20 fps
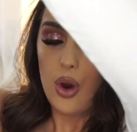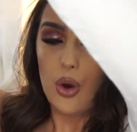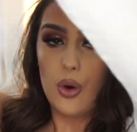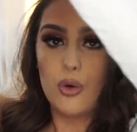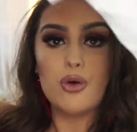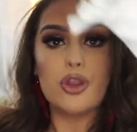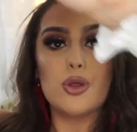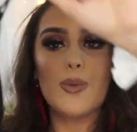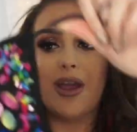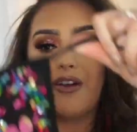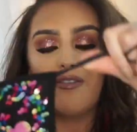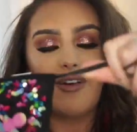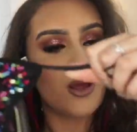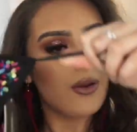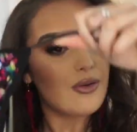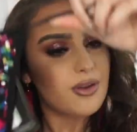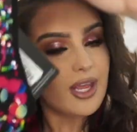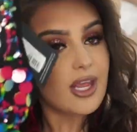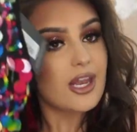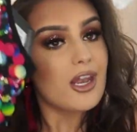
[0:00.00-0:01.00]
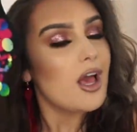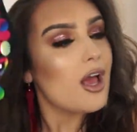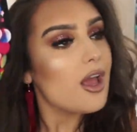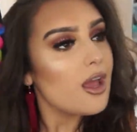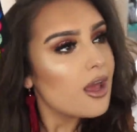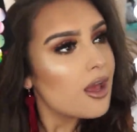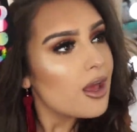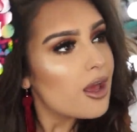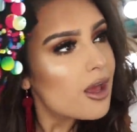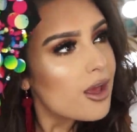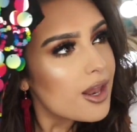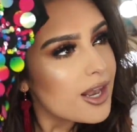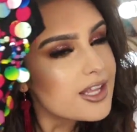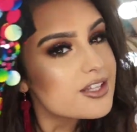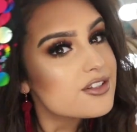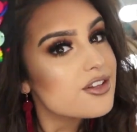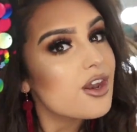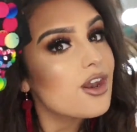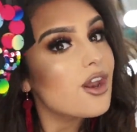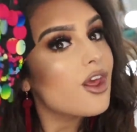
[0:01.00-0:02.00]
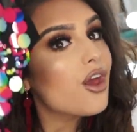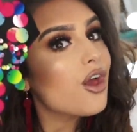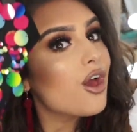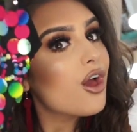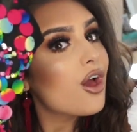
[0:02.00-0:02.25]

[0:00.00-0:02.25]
all the way around it. Like, listen.